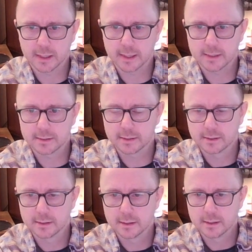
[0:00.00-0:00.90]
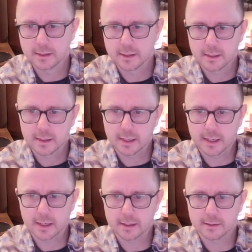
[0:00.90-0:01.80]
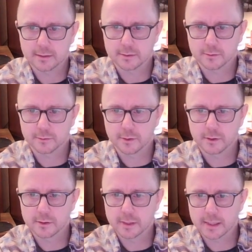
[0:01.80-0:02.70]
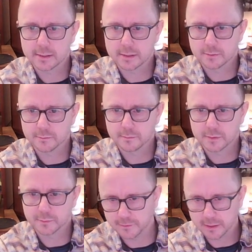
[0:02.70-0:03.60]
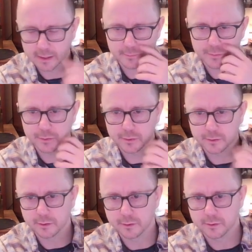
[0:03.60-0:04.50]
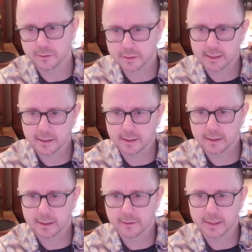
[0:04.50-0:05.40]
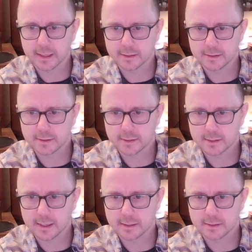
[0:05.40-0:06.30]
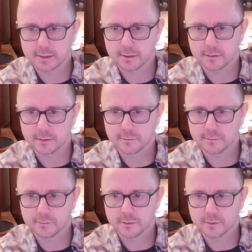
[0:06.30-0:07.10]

8. And although that's small enough for her to come through, she can't get from that digit to that digit on her route.